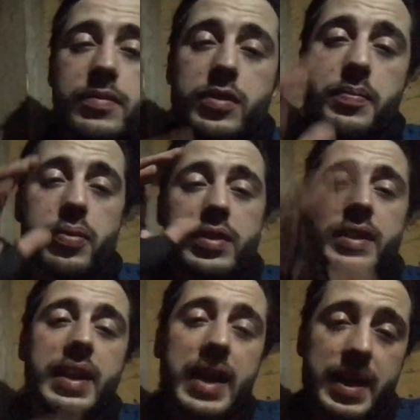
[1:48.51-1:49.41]
The point
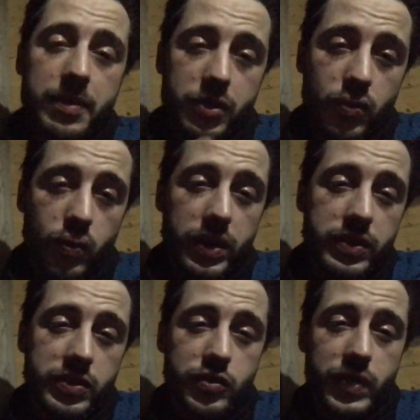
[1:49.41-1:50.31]
that I like about
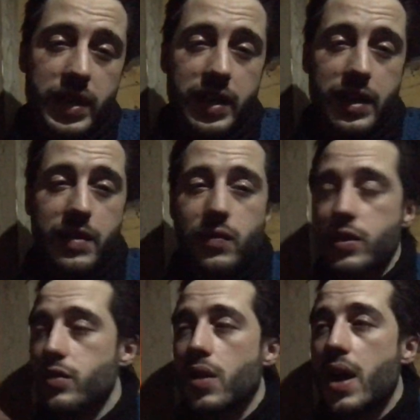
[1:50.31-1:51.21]
winter trekking,
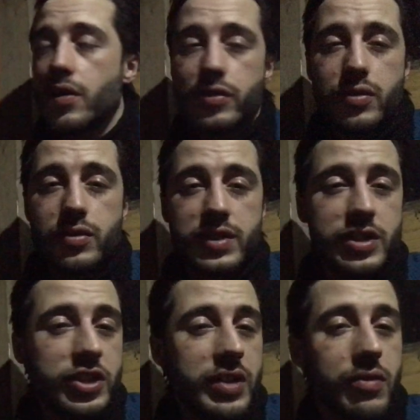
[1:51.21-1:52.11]
winter outdoors
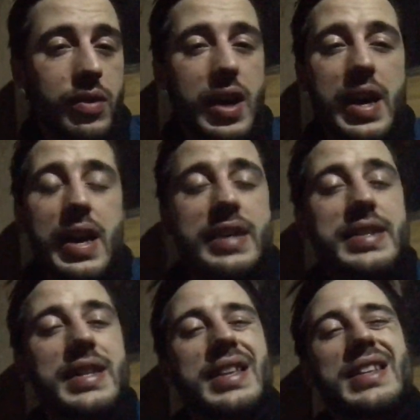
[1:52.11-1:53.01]
in general, is
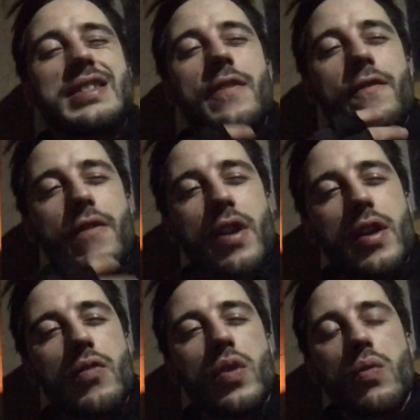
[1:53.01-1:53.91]
that it's
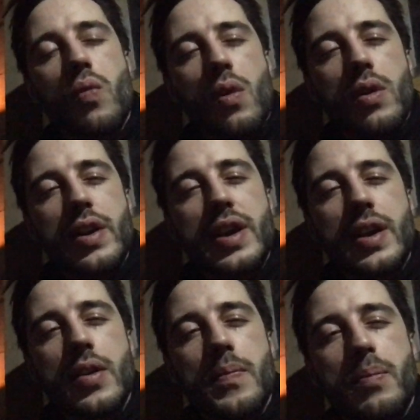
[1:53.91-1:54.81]
very
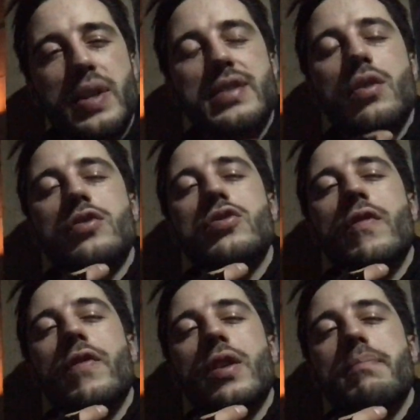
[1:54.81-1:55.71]
rewarding, but it's
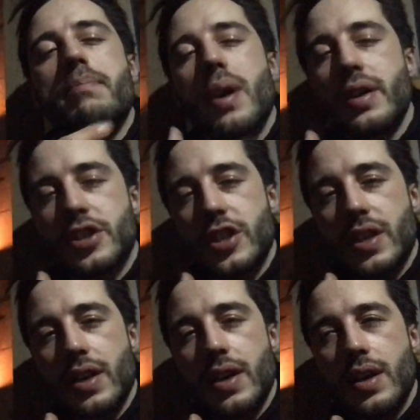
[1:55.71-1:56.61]
also very
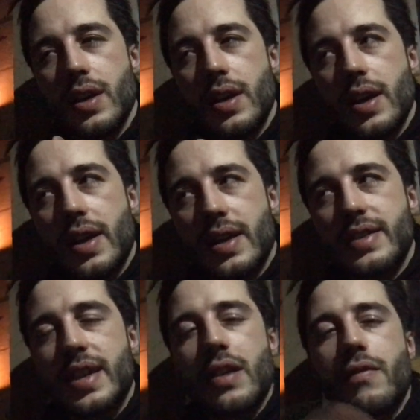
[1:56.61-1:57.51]
punishing. And
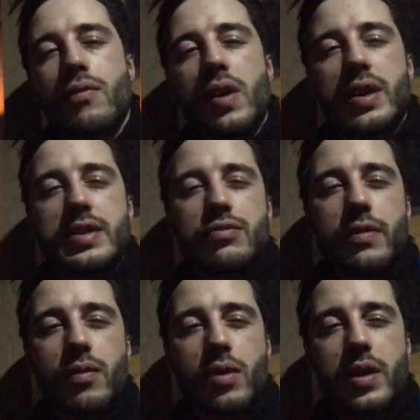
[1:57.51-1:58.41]
that's kind of why it's
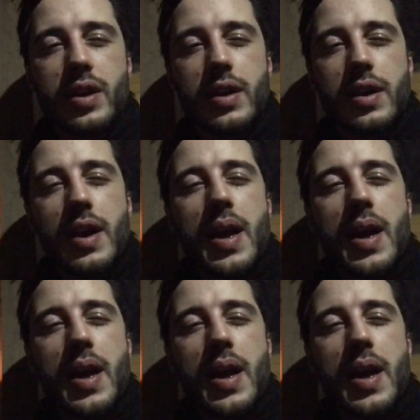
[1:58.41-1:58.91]
rewarding.